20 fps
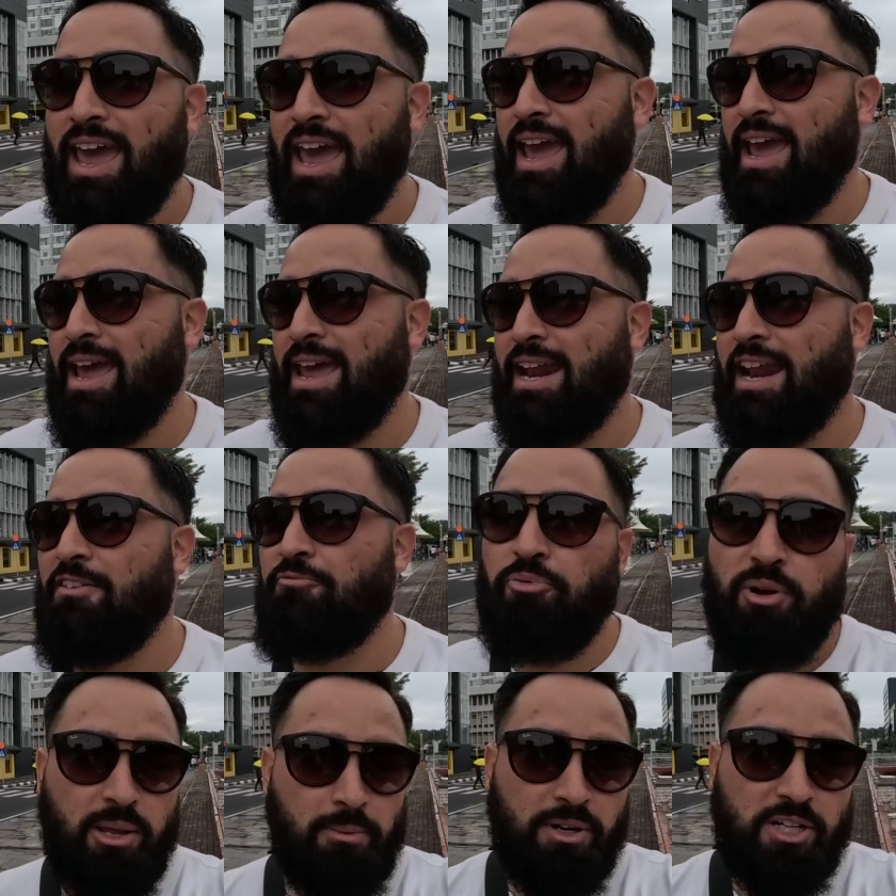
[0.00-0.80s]
And
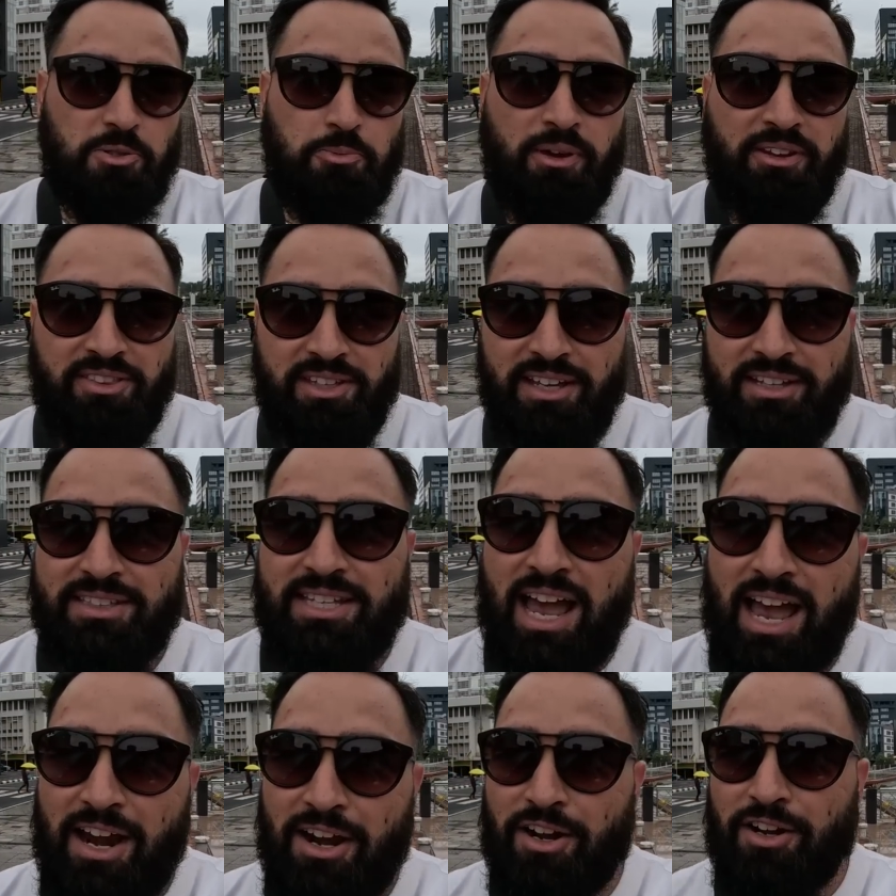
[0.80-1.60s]
I pretty much spent the
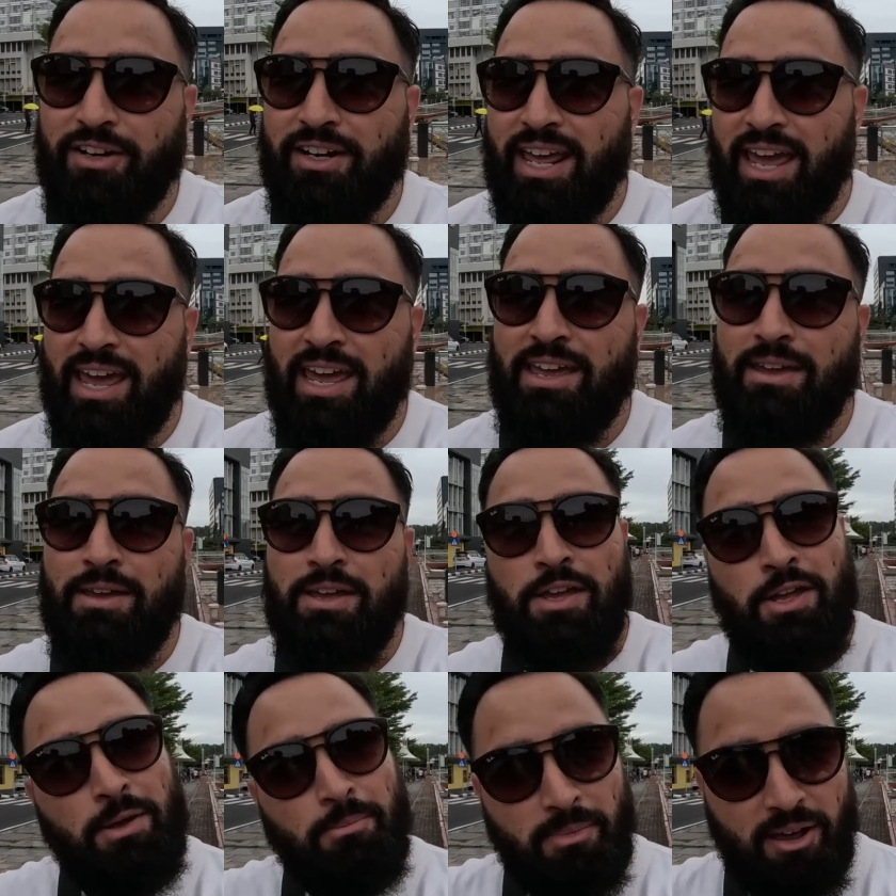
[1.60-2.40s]
entire day,
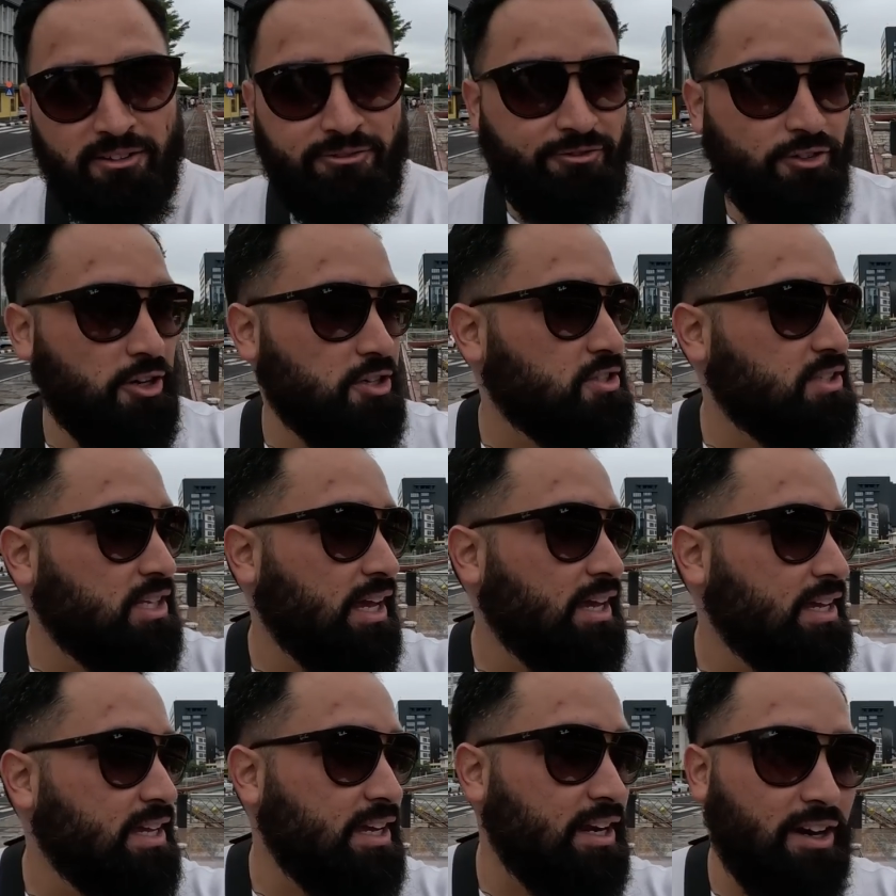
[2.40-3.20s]
my first
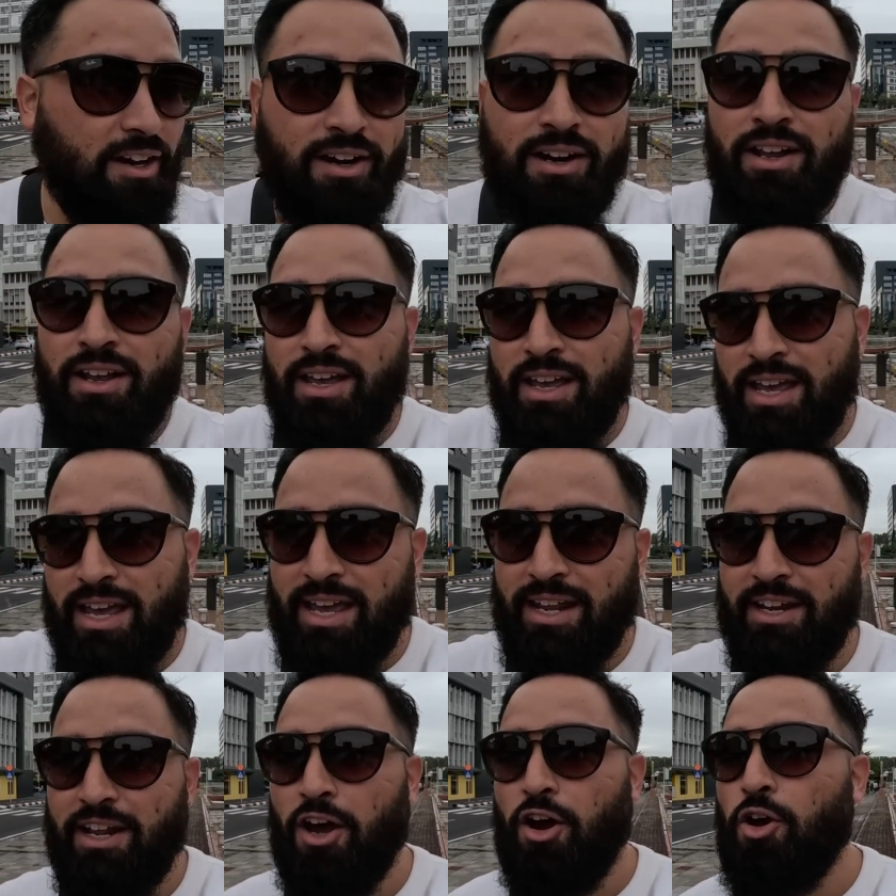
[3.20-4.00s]
day here,
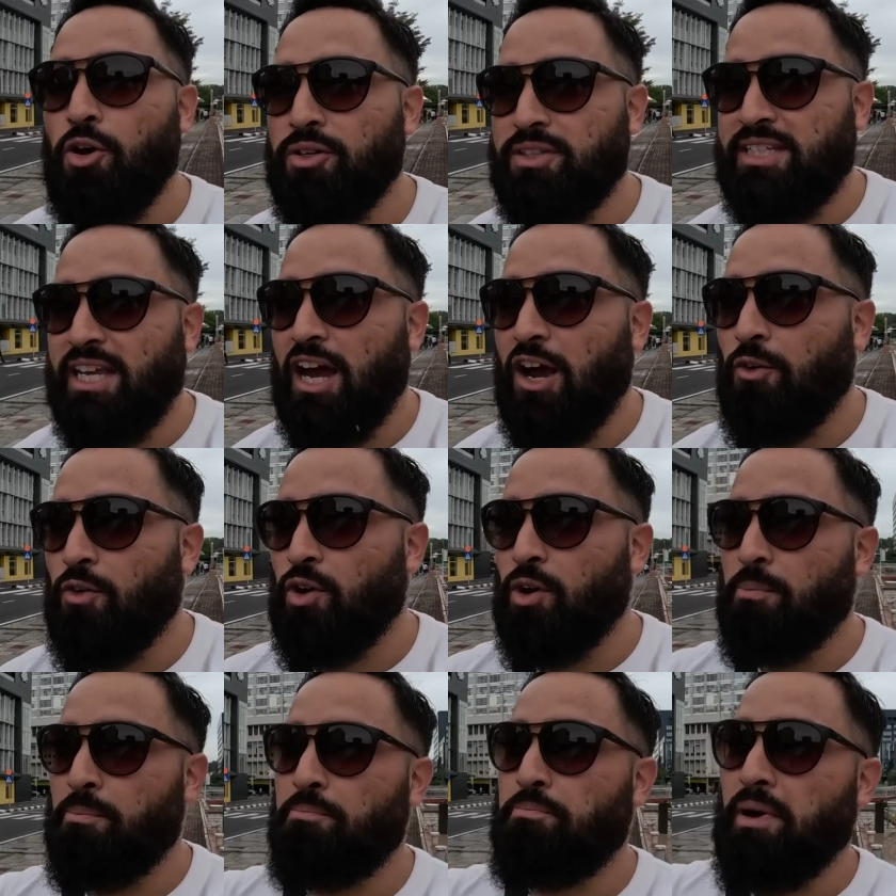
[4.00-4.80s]
in the hotel
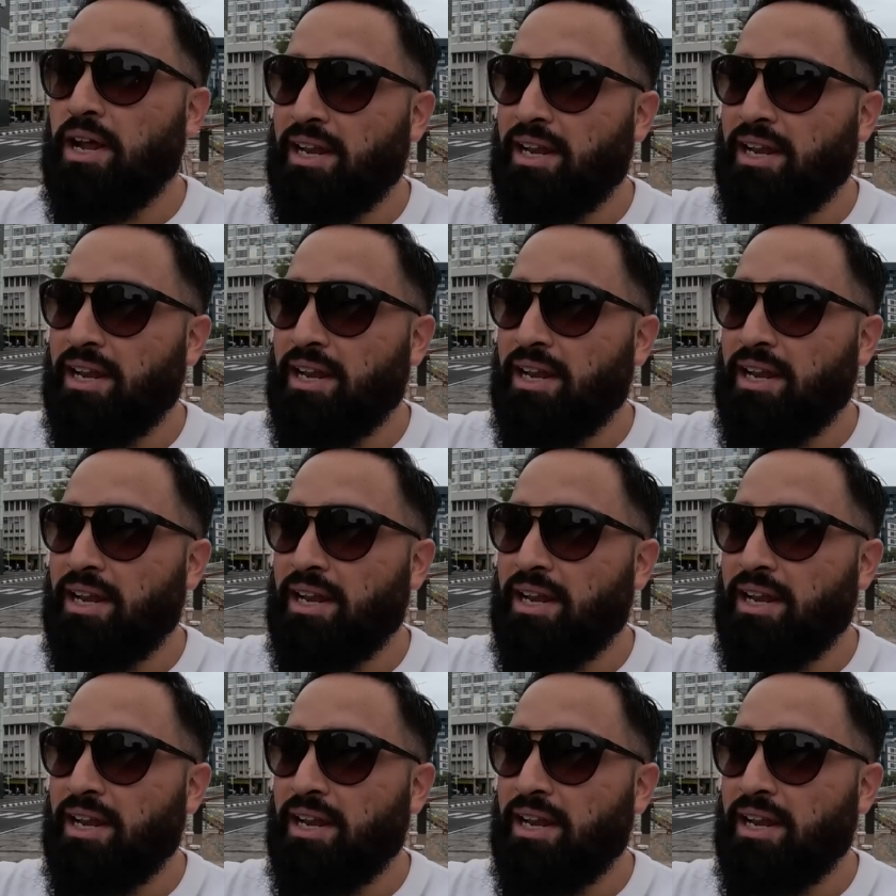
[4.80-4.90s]
room.